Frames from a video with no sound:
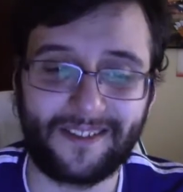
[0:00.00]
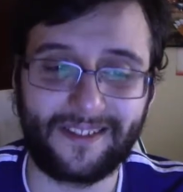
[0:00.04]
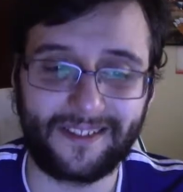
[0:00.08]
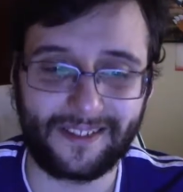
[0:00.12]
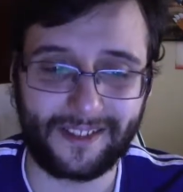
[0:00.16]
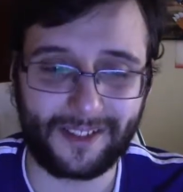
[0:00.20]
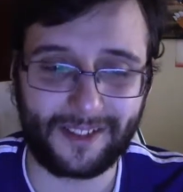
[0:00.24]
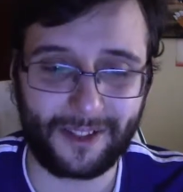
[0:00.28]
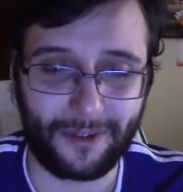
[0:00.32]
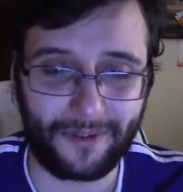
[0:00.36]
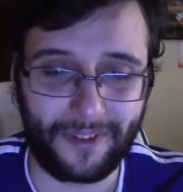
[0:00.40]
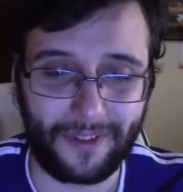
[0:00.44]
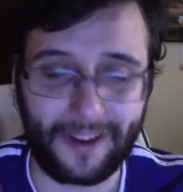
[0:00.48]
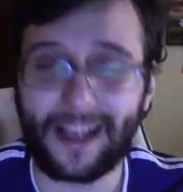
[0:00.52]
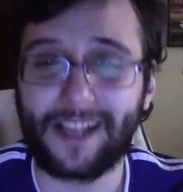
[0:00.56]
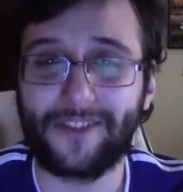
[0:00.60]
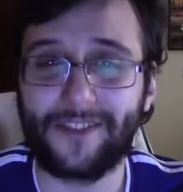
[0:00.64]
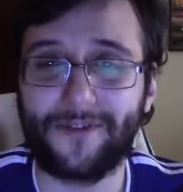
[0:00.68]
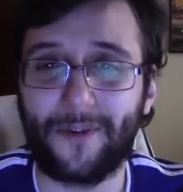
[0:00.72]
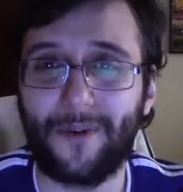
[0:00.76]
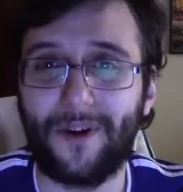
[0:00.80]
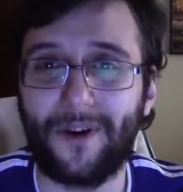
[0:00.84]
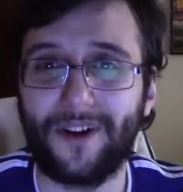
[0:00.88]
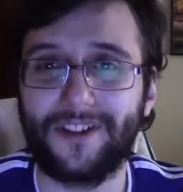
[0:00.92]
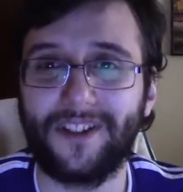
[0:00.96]
So thank you guys
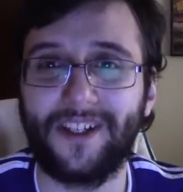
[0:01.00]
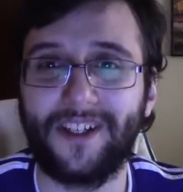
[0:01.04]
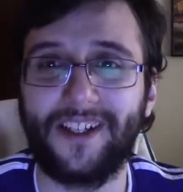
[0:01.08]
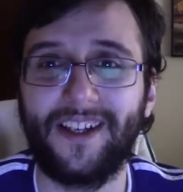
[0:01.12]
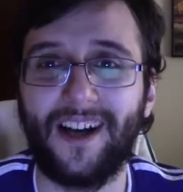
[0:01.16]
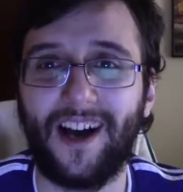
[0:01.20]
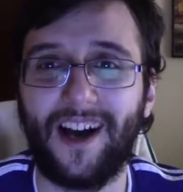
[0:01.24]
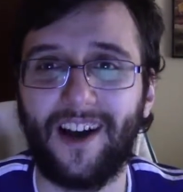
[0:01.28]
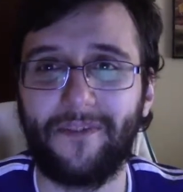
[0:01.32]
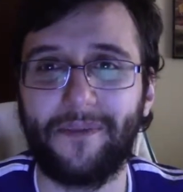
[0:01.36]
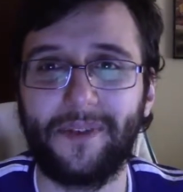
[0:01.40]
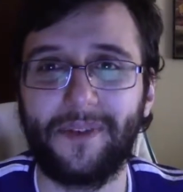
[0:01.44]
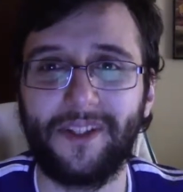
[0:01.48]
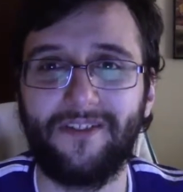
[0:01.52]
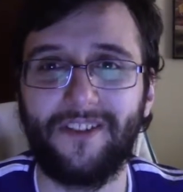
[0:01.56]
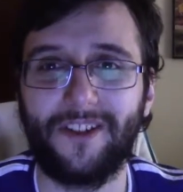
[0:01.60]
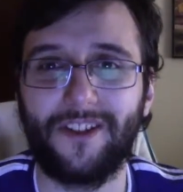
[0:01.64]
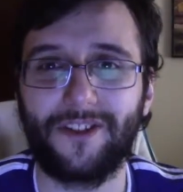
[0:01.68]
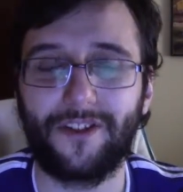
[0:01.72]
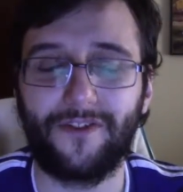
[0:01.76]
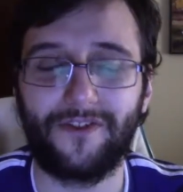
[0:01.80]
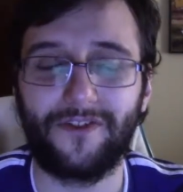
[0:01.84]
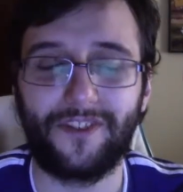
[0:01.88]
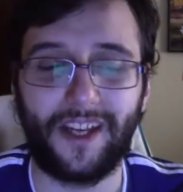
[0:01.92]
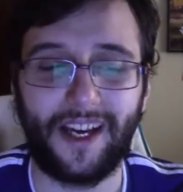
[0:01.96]
for watching. I've been the
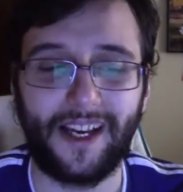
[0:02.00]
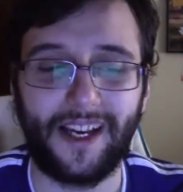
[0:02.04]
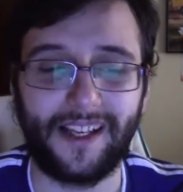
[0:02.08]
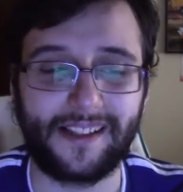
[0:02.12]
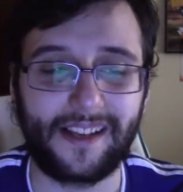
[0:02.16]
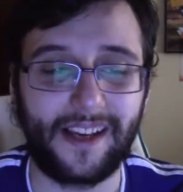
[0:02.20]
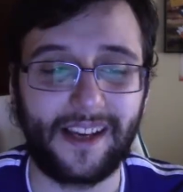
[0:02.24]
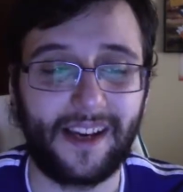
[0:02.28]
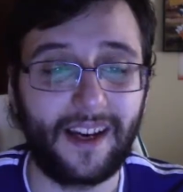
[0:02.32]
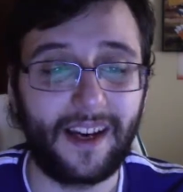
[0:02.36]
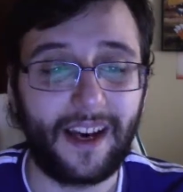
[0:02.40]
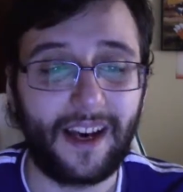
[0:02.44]
Wedge of the S,